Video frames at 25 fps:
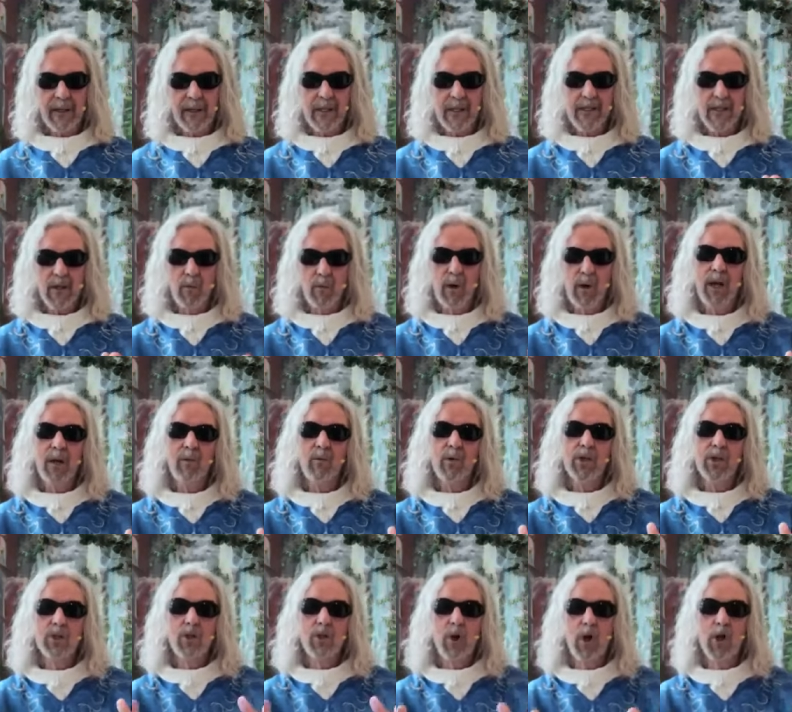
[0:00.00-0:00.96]
the way in
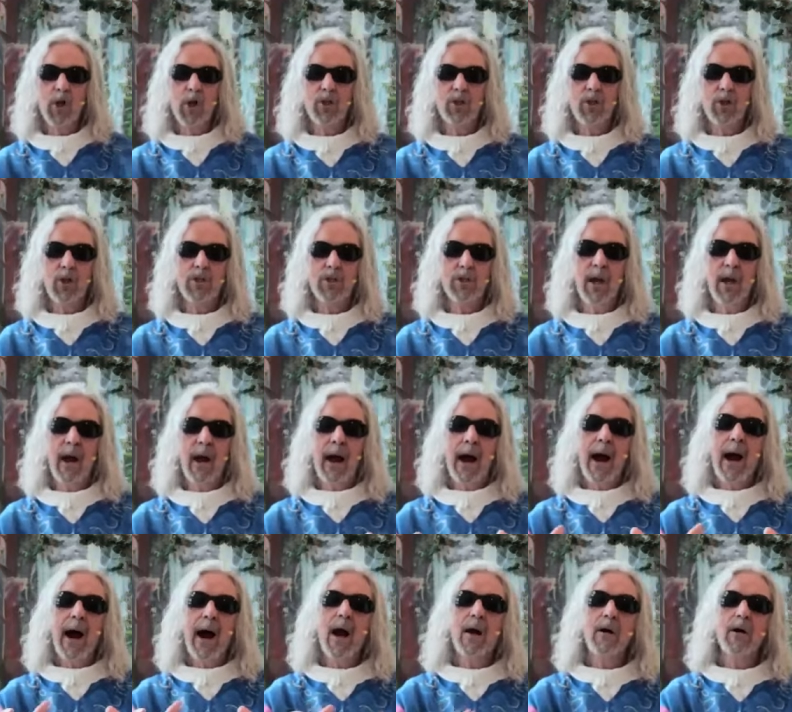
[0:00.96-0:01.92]
which cultures
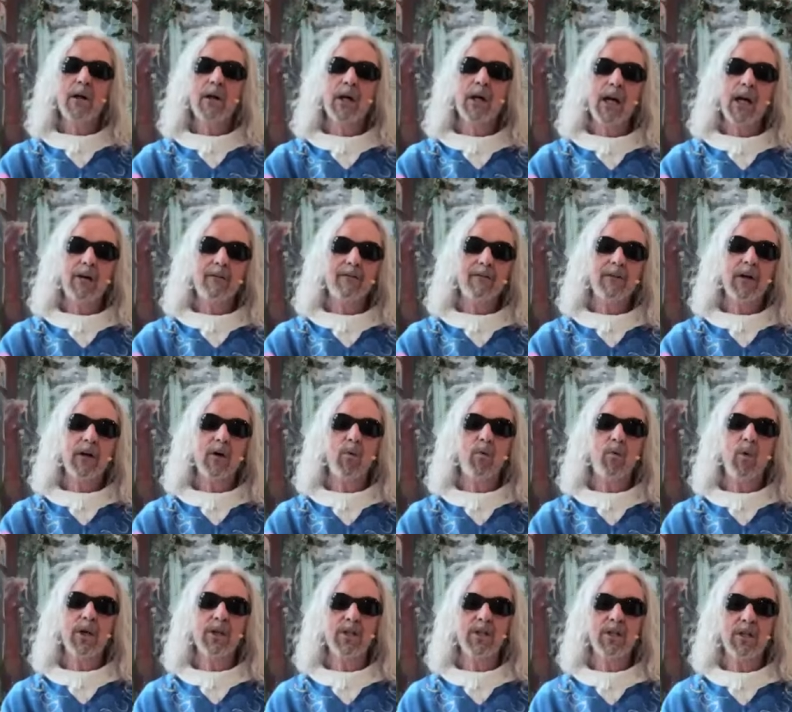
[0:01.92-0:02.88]
archive their
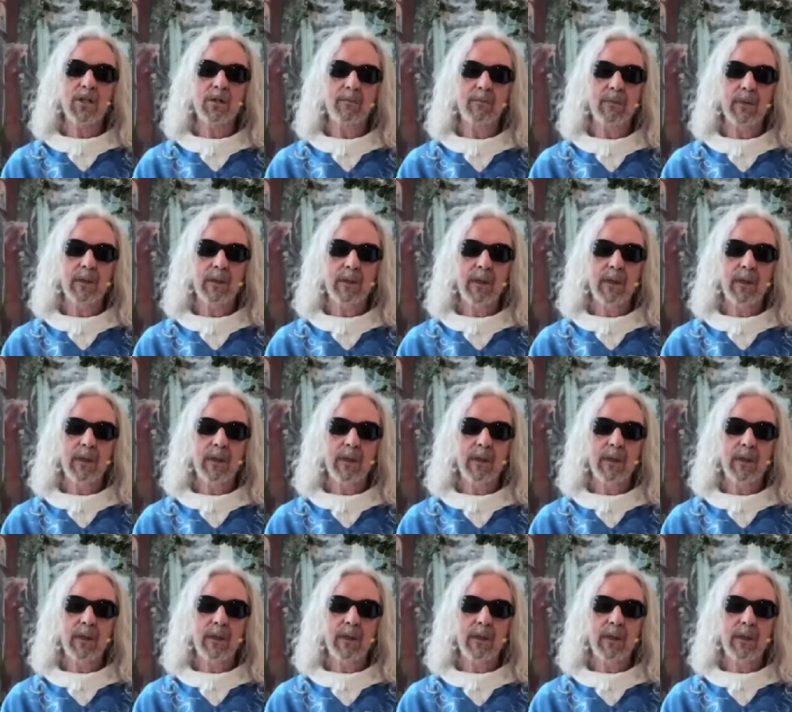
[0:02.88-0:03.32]
wisdom